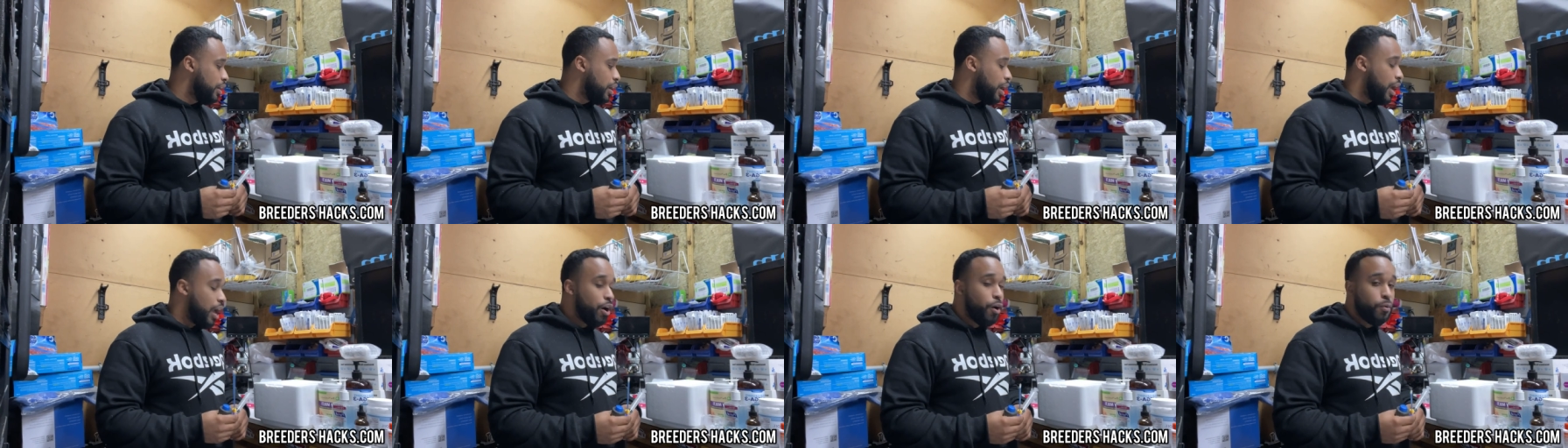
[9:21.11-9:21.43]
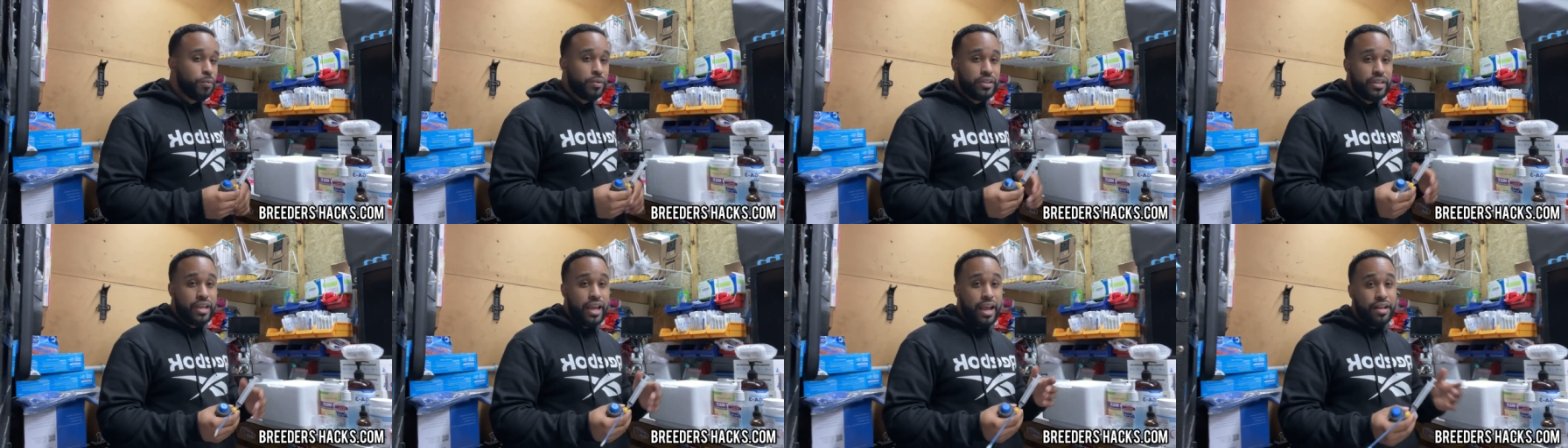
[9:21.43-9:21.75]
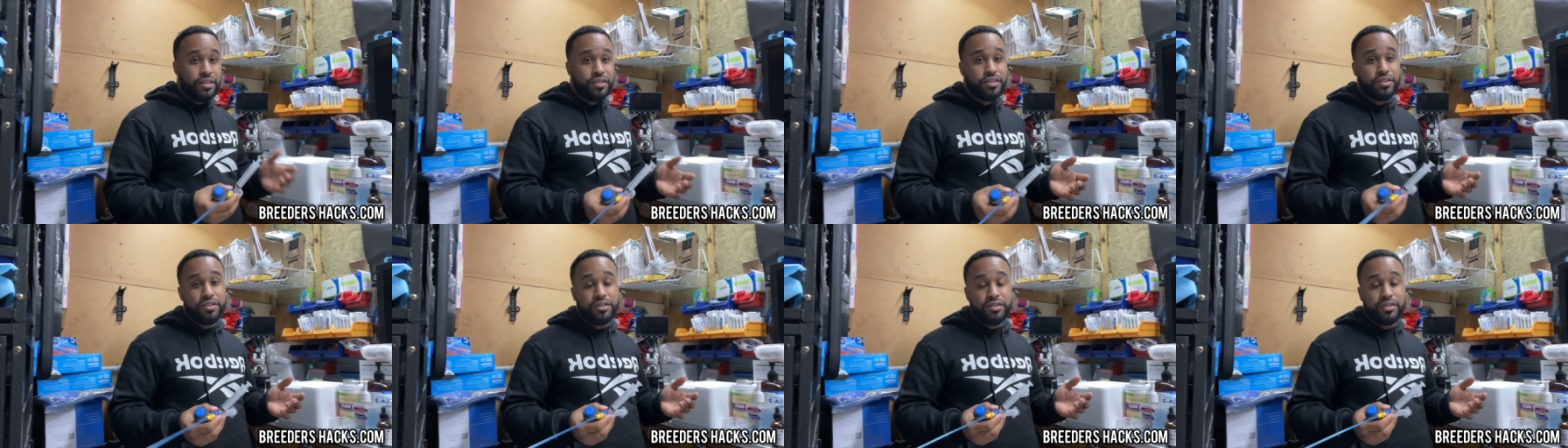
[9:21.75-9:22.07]
I hope this
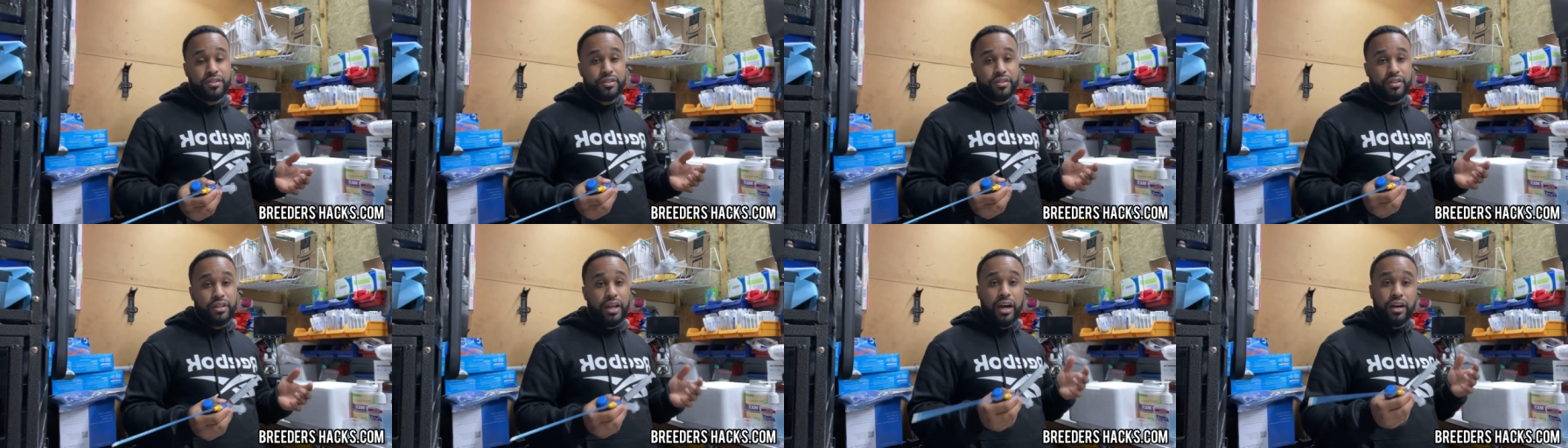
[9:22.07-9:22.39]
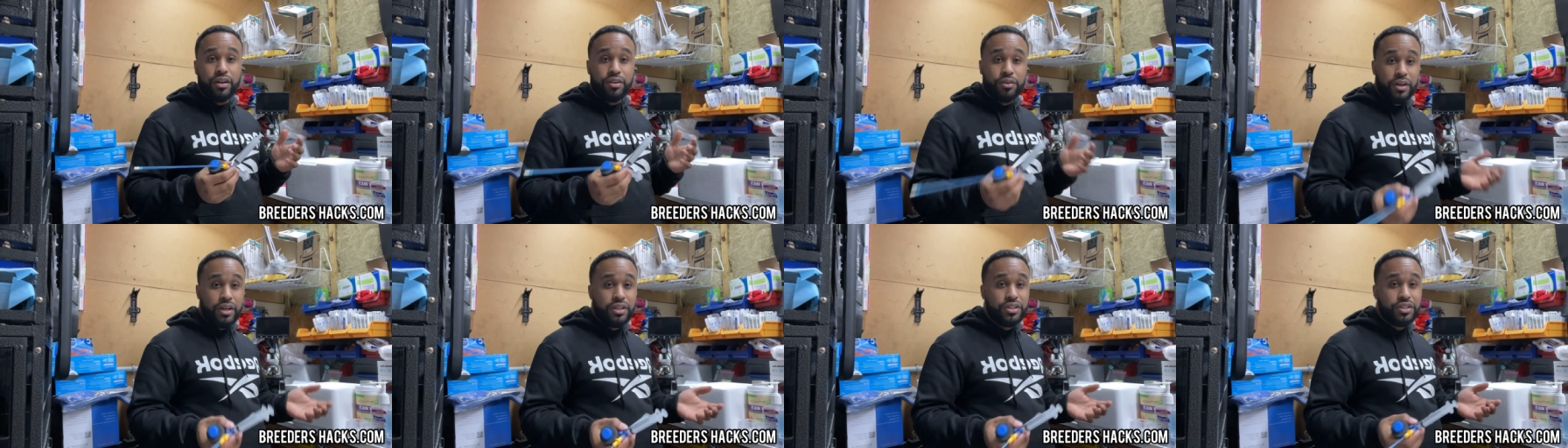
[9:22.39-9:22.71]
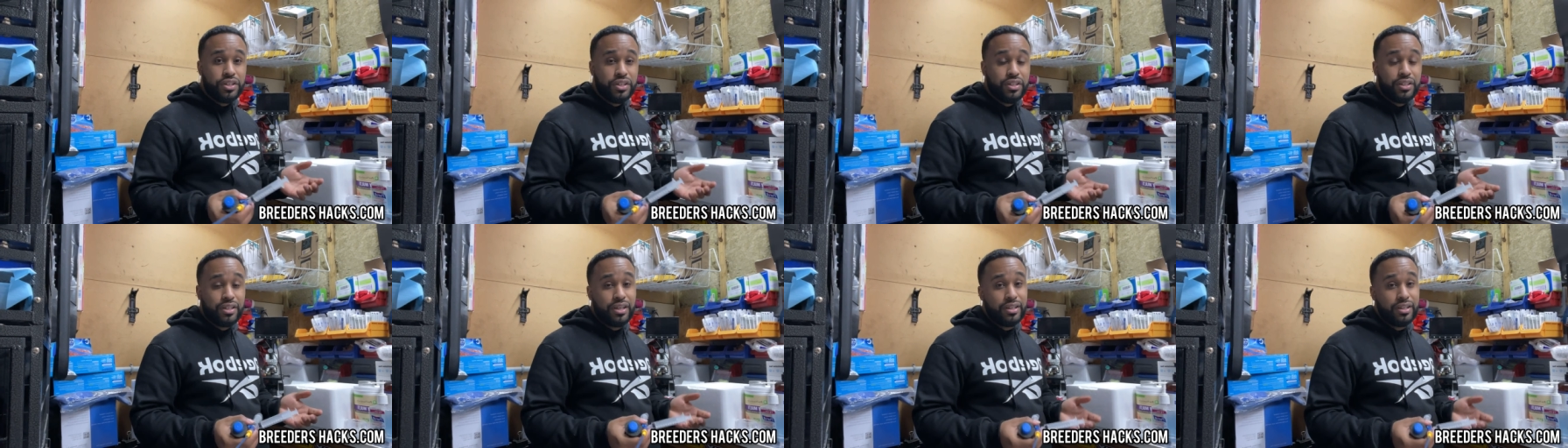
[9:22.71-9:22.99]
answers y'all questions,